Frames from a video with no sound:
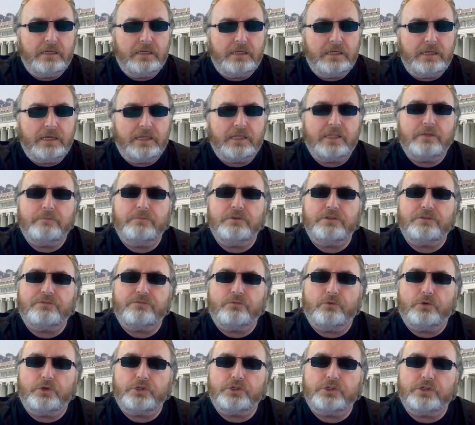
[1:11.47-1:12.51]
He had the
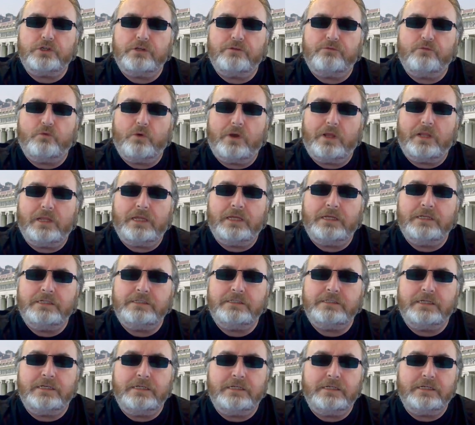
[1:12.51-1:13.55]
misfortune of, while
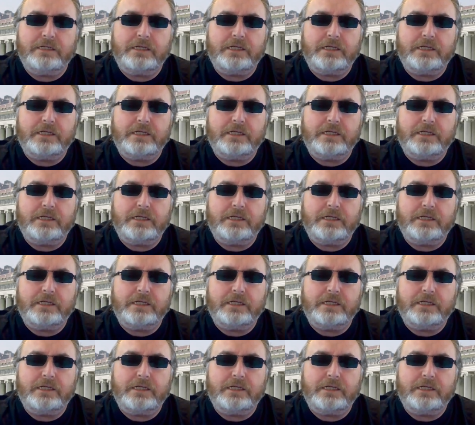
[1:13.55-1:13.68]
hunting,